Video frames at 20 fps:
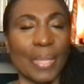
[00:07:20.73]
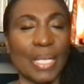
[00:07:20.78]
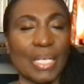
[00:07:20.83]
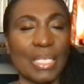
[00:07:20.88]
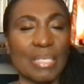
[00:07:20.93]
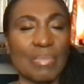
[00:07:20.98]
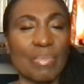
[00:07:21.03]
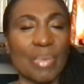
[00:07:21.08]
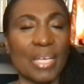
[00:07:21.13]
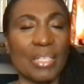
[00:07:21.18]

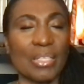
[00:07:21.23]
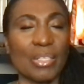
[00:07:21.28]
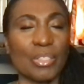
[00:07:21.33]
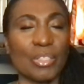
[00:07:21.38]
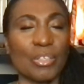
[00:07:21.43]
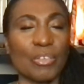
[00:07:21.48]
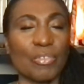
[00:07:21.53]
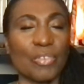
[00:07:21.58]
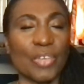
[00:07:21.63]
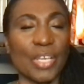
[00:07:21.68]
Smile on
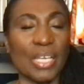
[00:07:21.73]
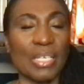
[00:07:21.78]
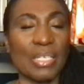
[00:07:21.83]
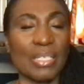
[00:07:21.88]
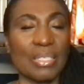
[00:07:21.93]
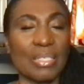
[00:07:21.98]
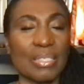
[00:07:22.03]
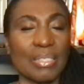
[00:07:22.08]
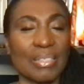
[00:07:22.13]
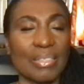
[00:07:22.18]
your
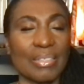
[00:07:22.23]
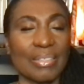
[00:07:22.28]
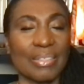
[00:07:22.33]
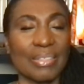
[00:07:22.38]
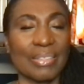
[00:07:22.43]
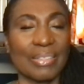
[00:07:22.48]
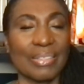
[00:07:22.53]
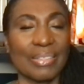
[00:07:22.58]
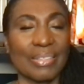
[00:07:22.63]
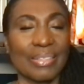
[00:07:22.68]
face.
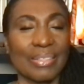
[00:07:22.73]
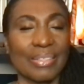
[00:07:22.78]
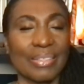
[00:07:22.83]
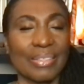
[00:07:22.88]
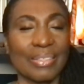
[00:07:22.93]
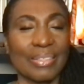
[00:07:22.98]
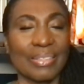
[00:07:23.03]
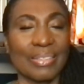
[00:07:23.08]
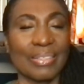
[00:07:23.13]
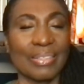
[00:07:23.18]

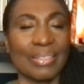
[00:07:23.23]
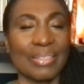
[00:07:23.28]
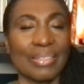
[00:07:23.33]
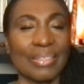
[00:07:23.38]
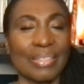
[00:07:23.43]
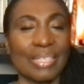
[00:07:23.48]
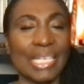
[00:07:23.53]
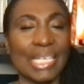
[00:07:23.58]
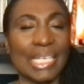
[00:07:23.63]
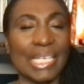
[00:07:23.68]

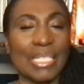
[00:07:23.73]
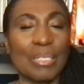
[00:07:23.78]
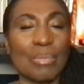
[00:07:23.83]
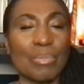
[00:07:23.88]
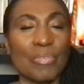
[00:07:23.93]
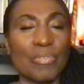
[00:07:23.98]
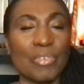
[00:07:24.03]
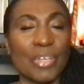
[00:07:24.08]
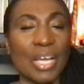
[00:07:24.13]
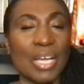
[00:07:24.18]
The kingdom
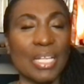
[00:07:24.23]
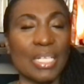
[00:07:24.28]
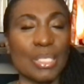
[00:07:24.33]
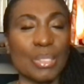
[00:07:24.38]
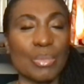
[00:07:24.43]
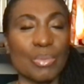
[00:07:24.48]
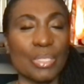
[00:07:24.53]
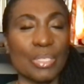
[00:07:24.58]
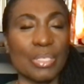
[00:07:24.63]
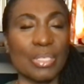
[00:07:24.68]
of God
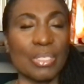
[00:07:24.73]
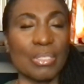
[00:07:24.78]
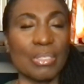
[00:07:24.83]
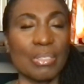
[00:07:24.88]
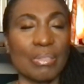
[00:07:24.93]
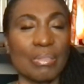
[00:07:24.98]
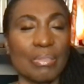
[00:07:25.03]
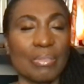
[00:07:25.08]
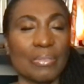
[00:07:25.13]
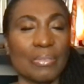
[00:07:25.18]
is within
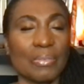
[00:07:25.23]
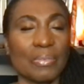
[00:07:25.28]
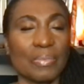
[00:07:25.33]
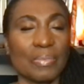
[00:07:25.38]
you.